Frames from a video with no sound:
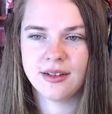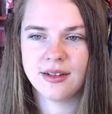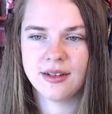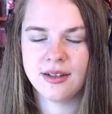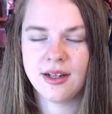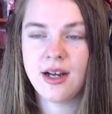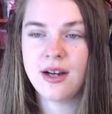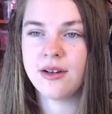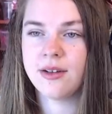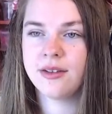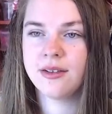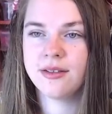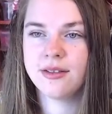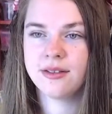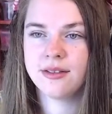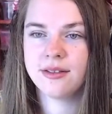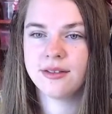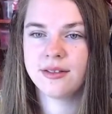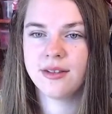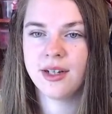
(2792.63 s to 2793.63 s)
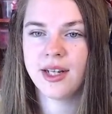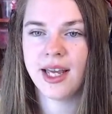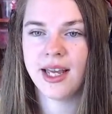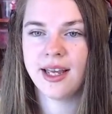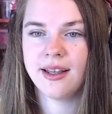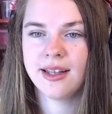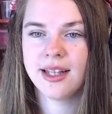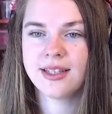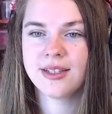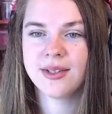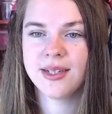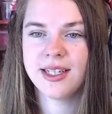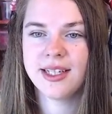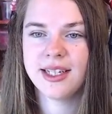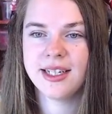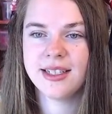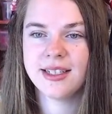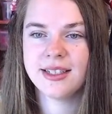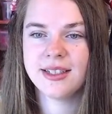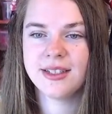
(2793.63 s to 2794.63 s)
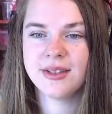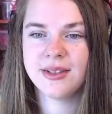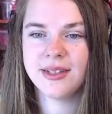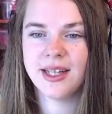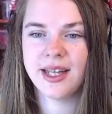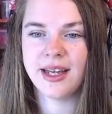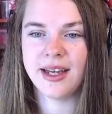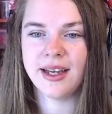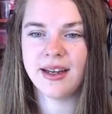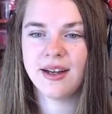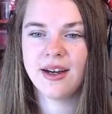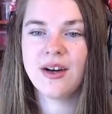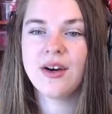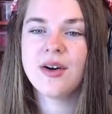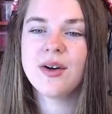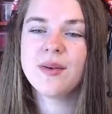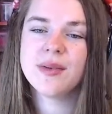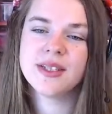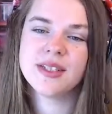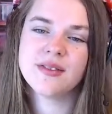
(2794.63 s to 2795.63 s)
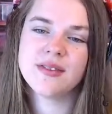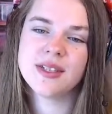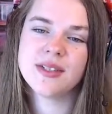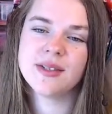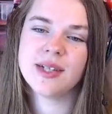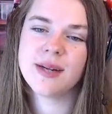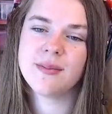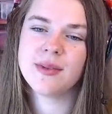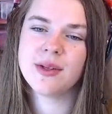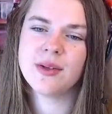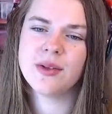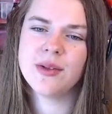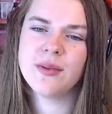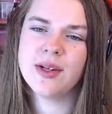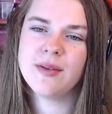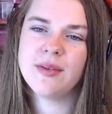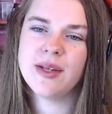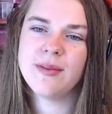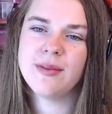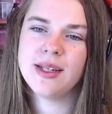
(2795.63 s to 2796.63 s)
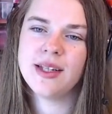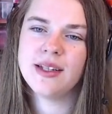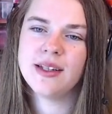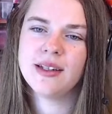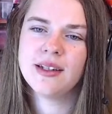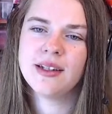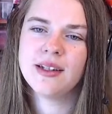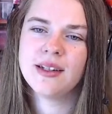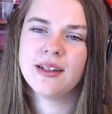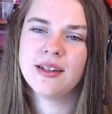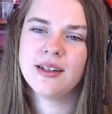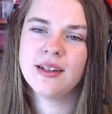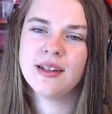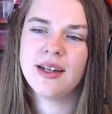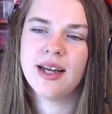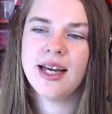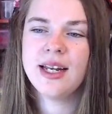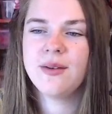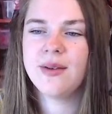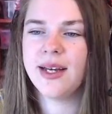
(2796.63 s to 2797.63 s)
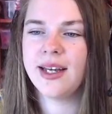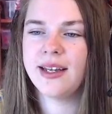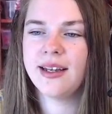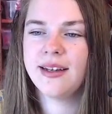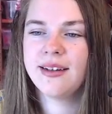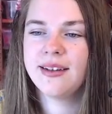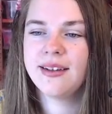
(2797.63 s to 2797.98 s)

Oh, okay, that's all I needed to do there. Oh, it must have still kept the old one, maybe? Anyway.